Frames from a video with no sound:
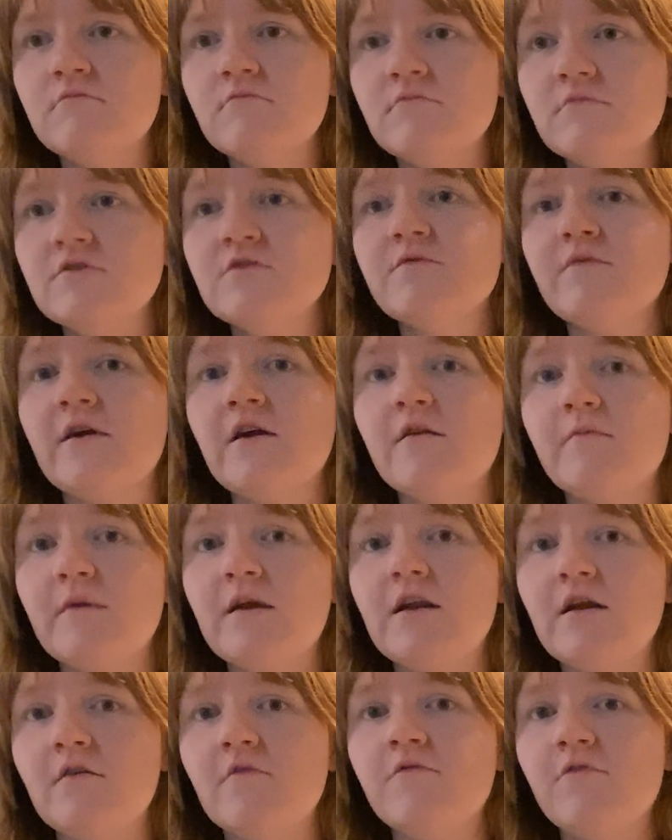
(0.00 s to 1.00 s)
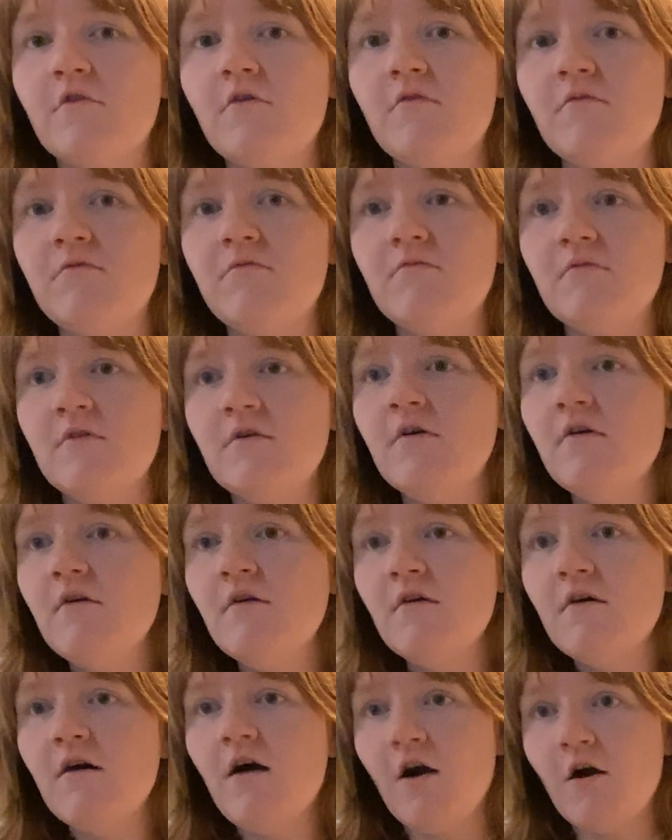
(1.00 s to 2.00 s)
meaningful
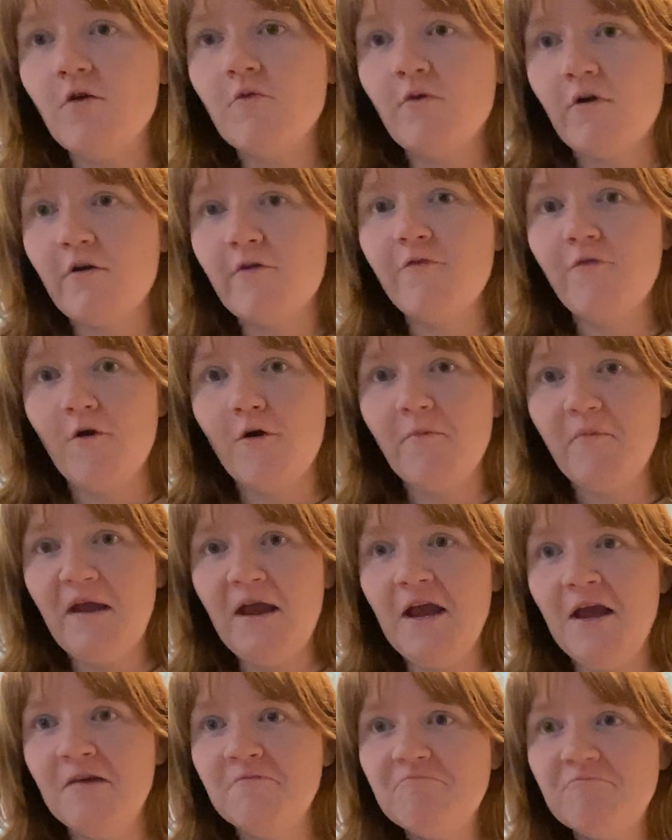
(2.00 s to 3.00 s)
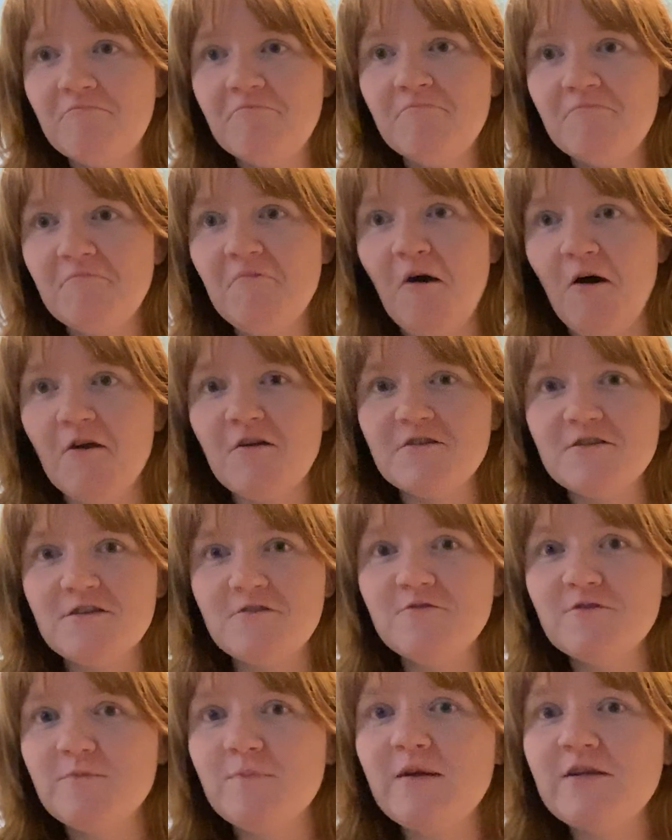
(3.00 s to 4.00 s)
artwork for me. Honestly,
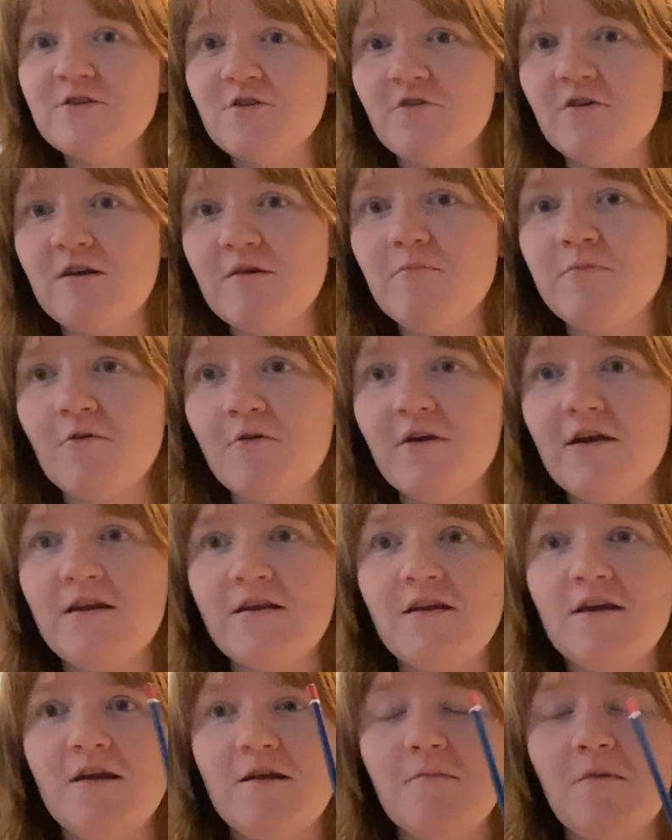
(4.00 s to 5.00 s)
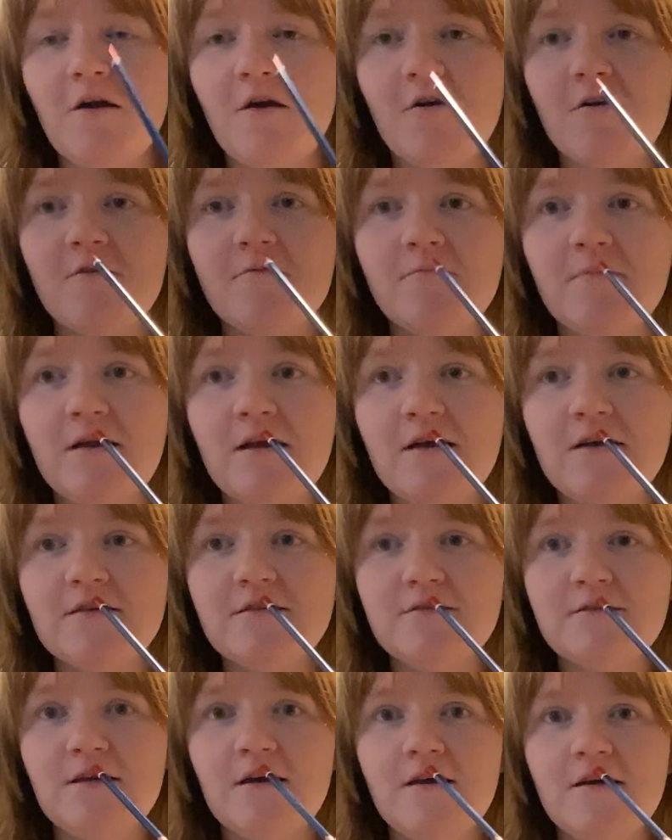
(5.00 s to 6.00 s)
it was a big turning point in my art
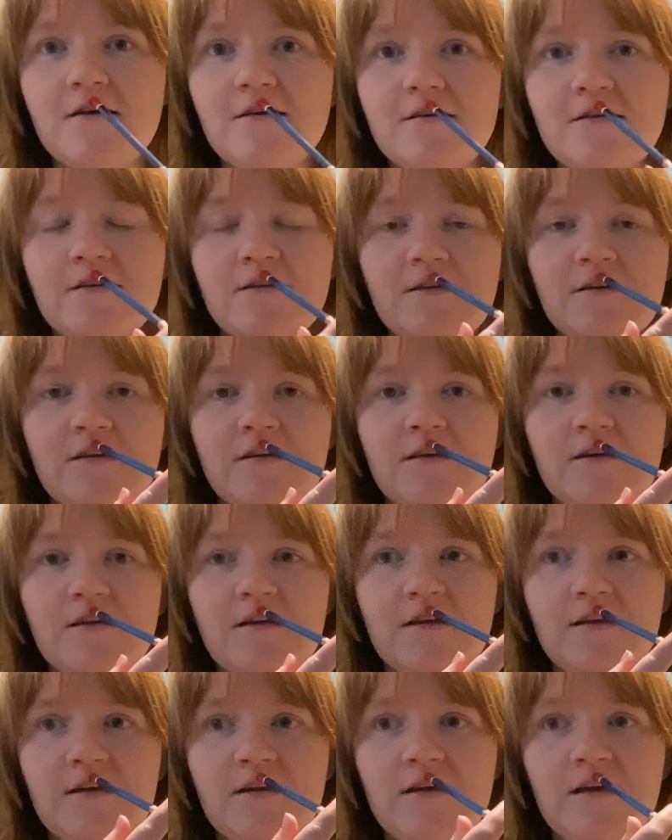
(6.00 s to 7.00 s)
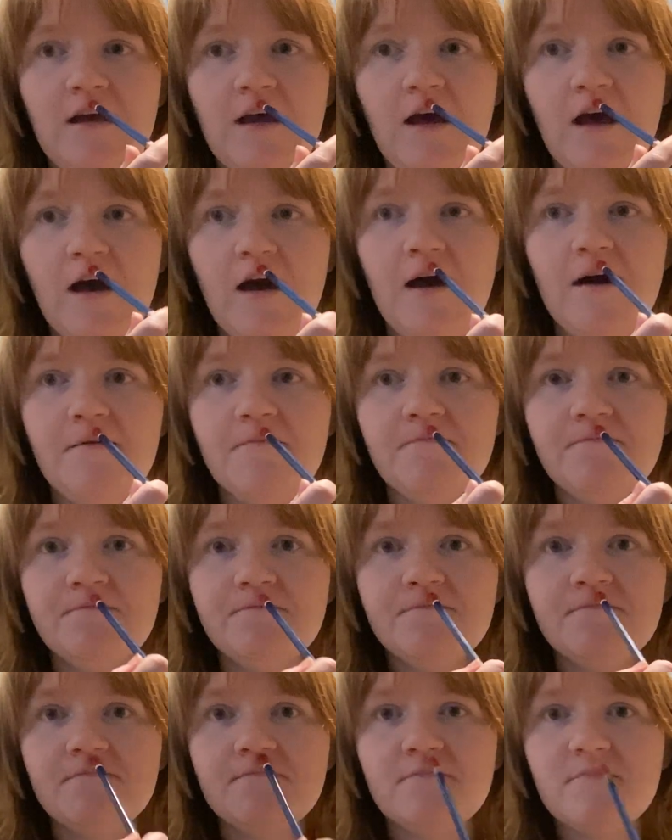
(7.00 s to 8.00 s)
because
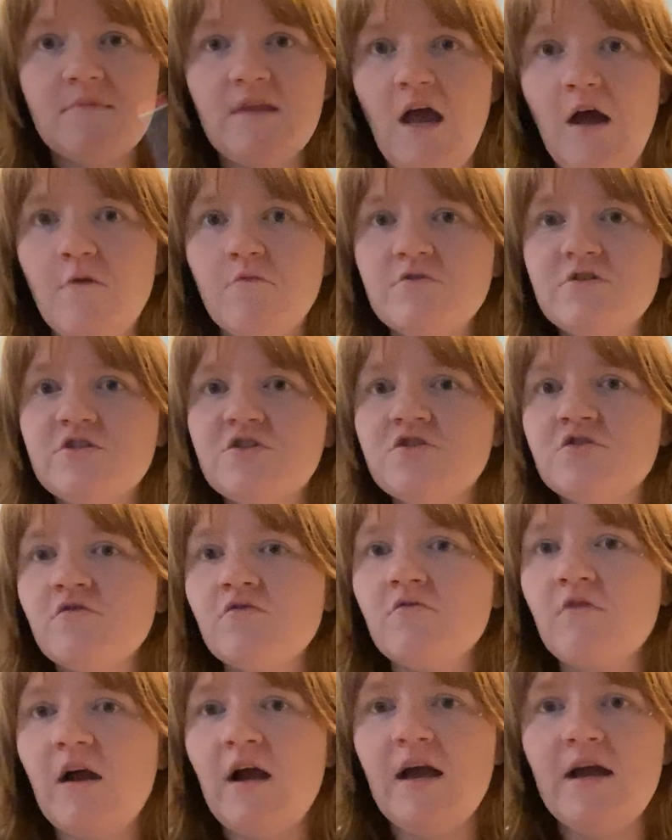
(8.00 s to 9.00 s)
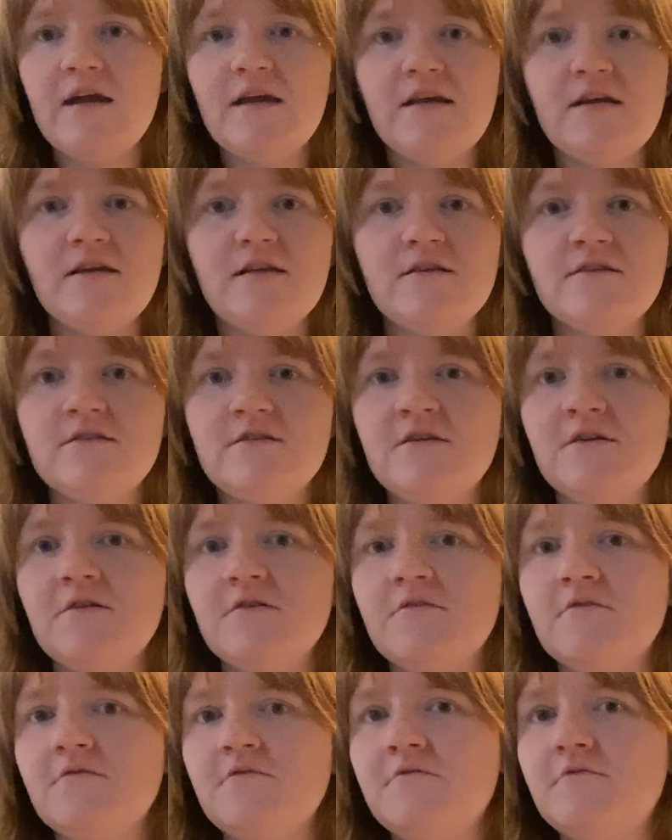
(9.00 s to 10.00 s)
I was trying
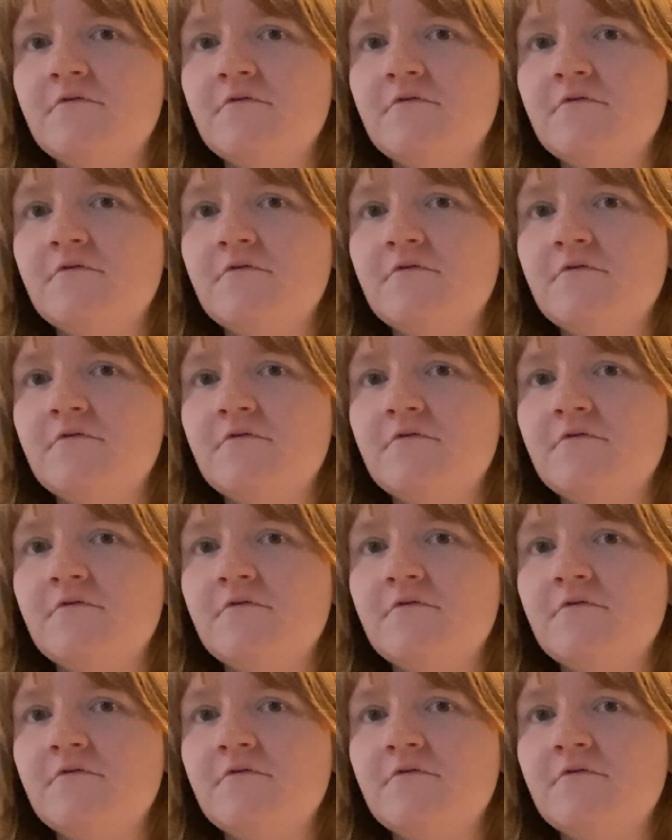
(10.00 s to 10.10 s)
to